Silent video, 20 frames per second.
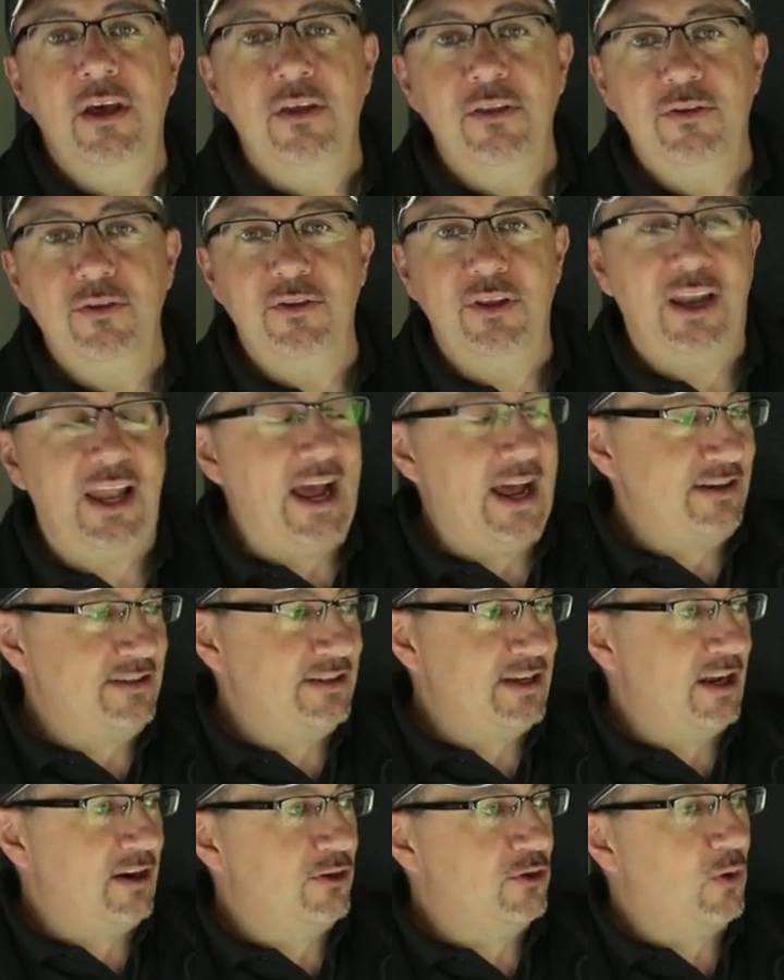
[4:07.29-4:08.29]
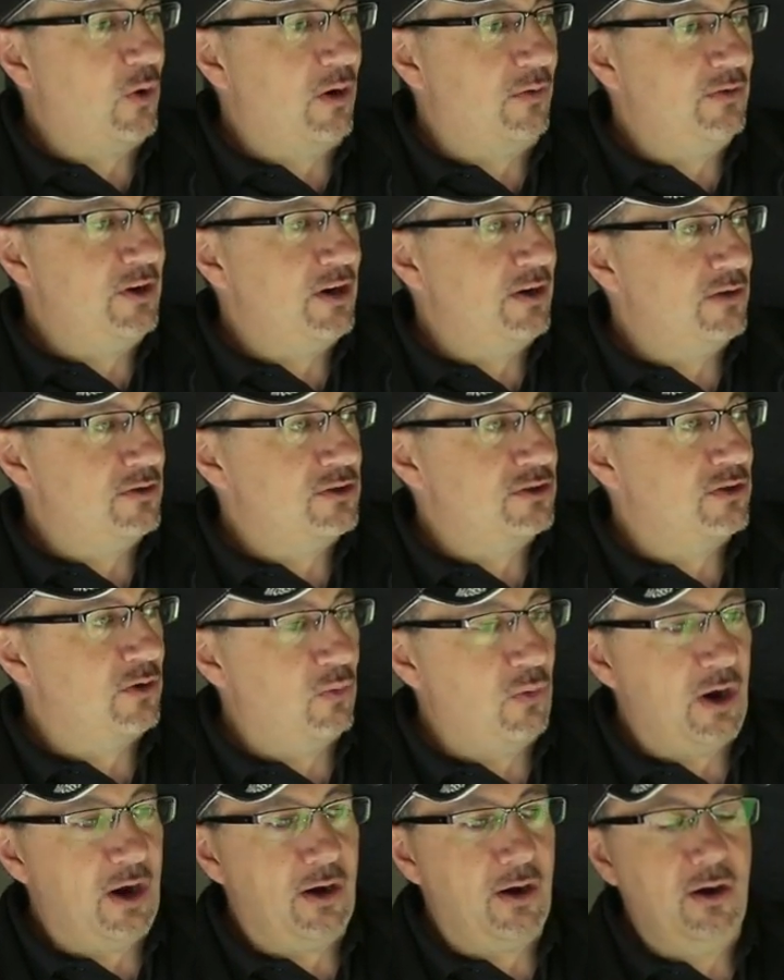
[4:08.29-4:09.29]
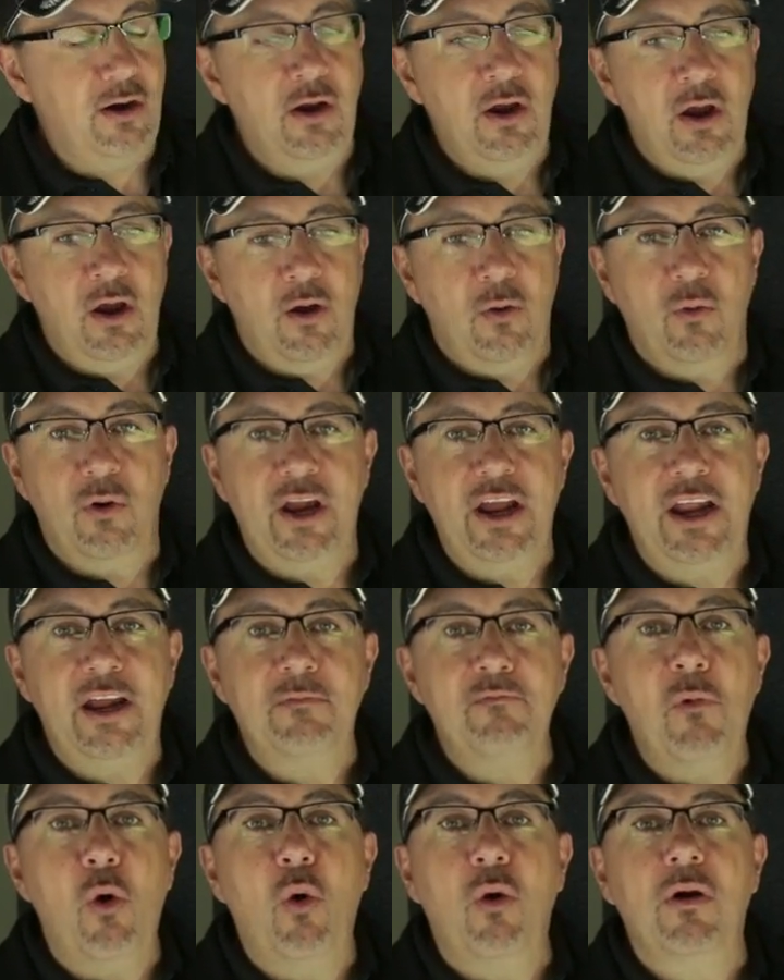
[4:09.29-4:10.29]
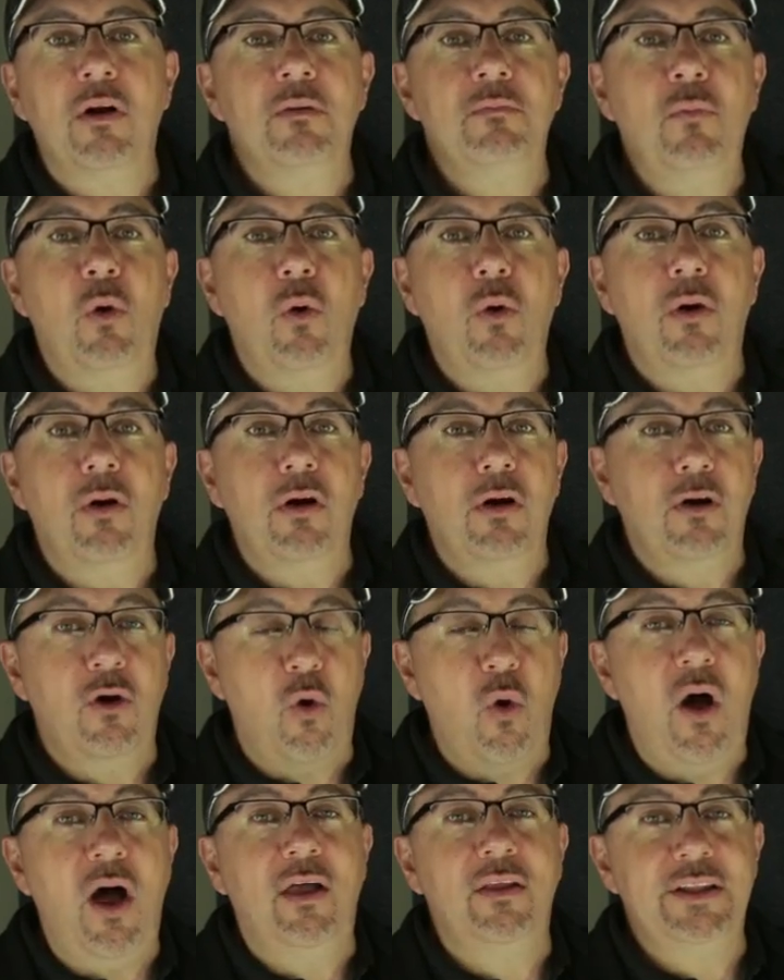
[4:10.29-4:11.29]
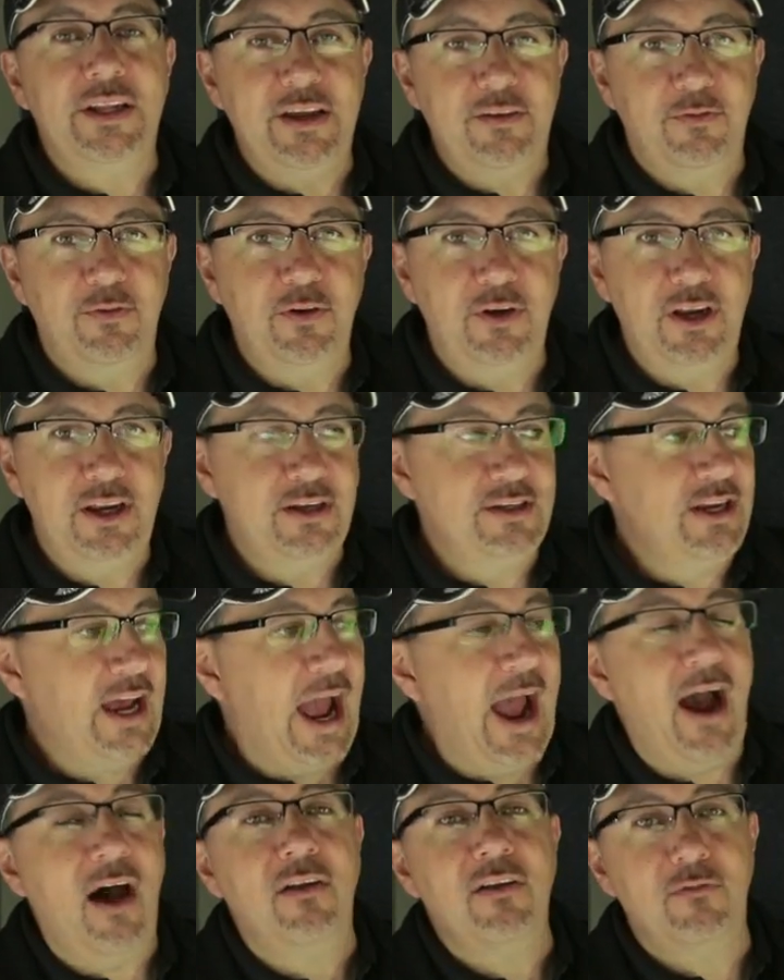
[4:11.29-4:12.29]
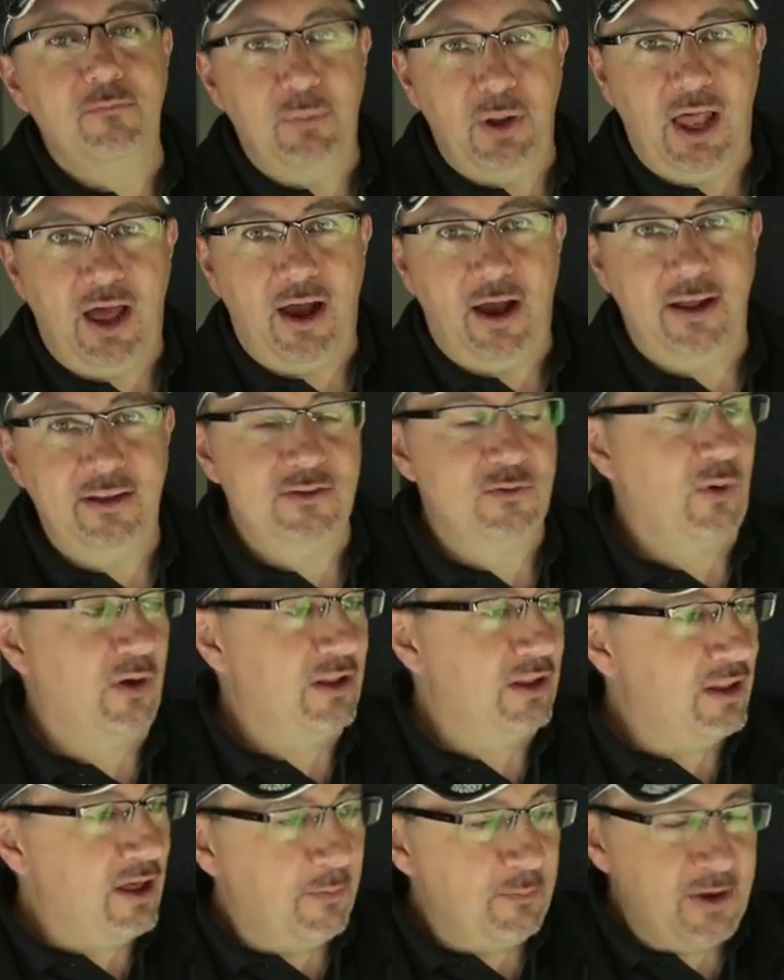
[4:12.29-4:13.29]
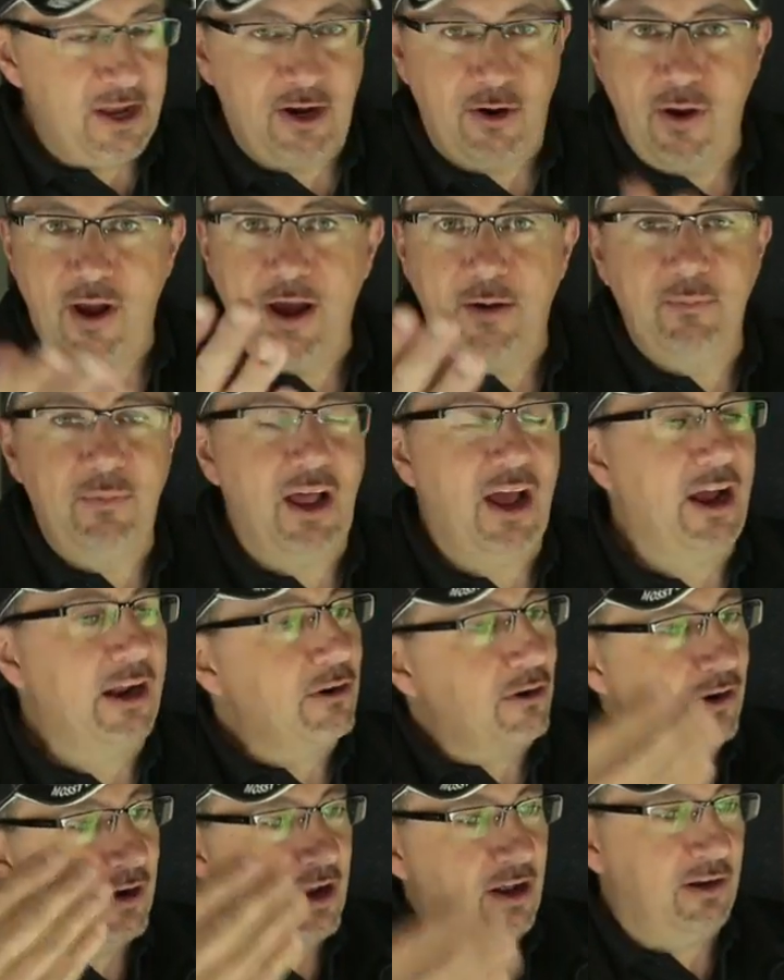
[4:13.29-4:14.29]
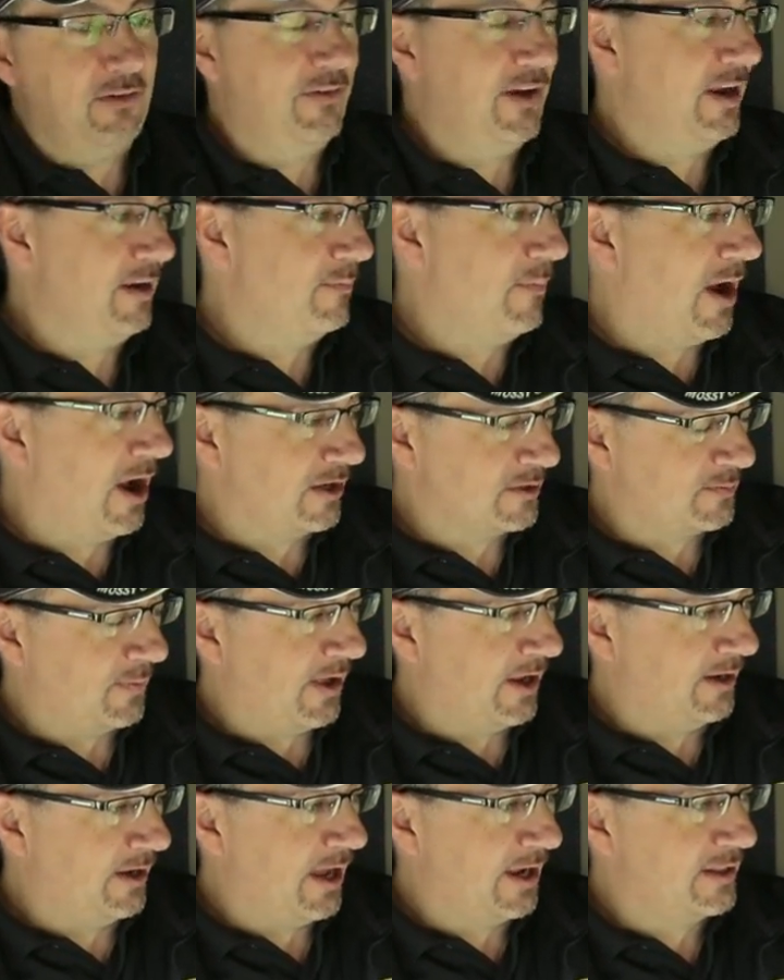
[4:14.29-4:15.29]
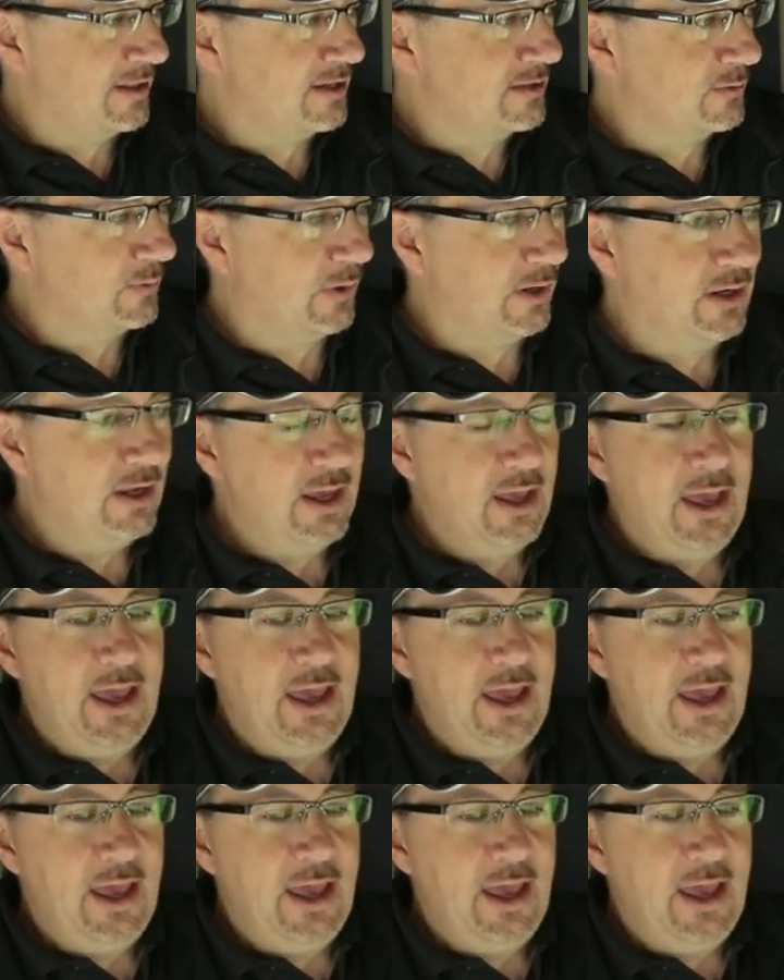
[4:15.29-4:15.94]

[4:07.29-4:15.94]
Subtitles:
through the last 10 or 12 years to where we're getting more and more quality footage out of blinds, whether that be a ground blind or an elevated box blind like this one.